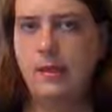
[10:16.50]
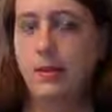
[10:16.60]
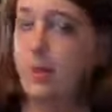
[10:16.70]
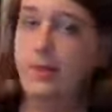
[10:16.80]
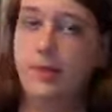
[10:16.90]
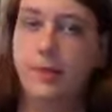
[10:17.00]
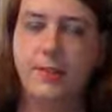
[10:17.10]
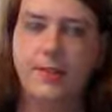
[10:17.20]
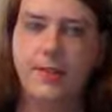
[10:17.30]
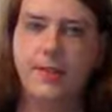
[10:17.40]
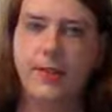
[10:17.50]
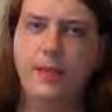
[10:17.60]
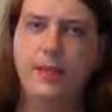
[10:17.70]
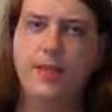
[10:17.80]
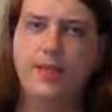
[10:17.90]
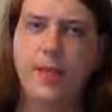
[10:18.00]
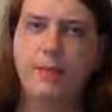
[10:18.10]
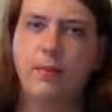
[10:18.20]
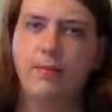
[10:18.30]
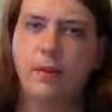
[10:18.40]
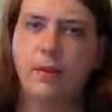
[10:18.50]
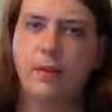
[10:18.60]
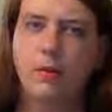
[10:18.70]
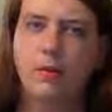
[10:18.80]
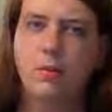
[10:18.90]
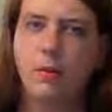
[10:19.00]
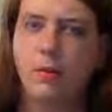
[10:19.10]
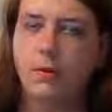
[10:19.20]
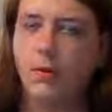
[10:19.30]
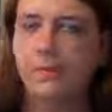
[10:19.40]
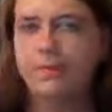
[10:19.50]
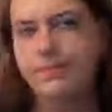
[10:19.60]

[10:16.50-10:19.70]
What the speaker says: honestly, we just decided it'd be safer if I walked it.